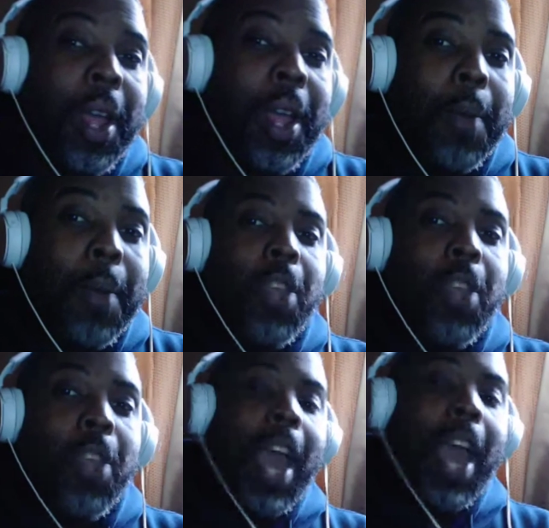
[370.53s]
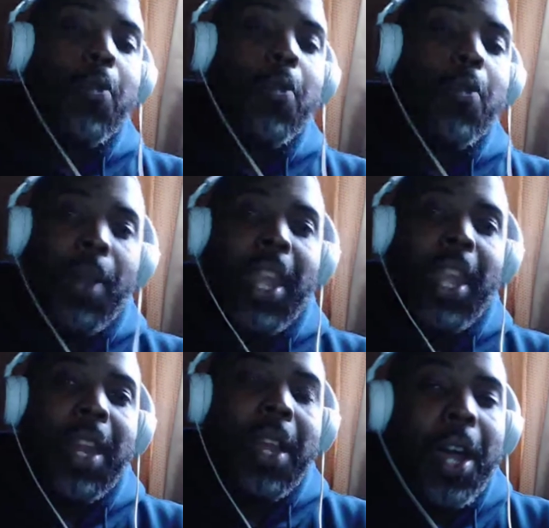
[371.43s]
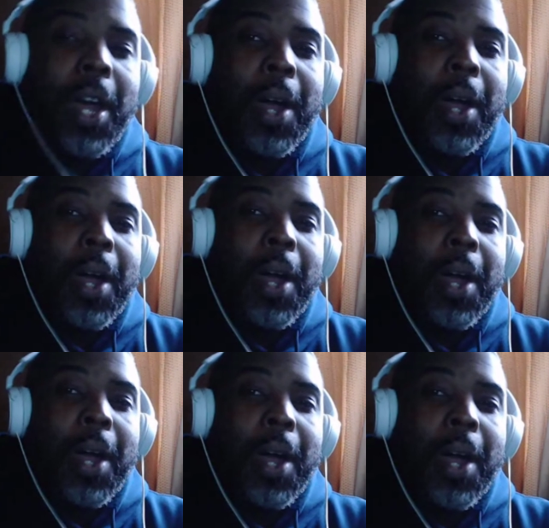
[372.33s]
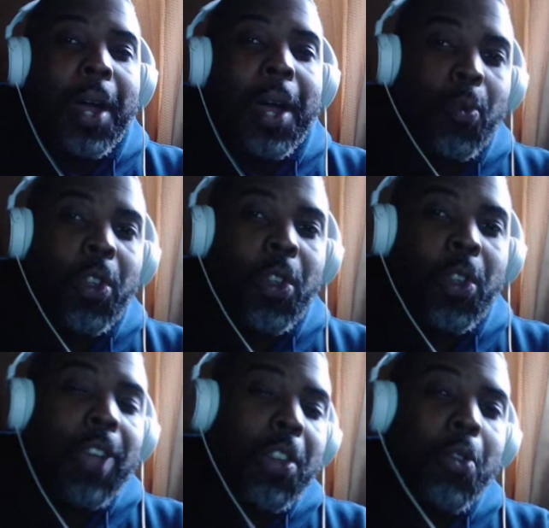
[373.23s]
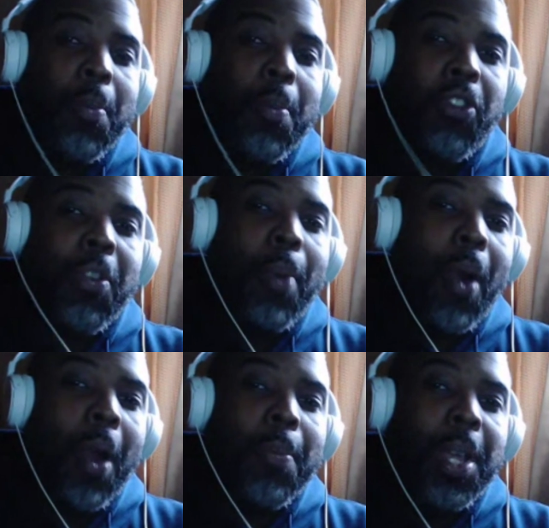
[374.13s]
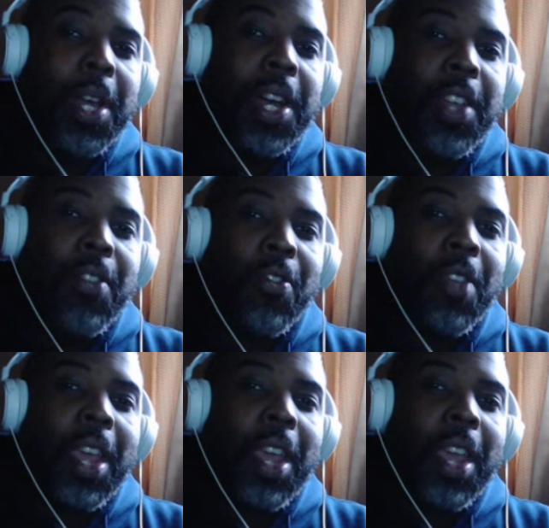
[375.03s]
but you have to replay it multiple times when you actually do the mission part, because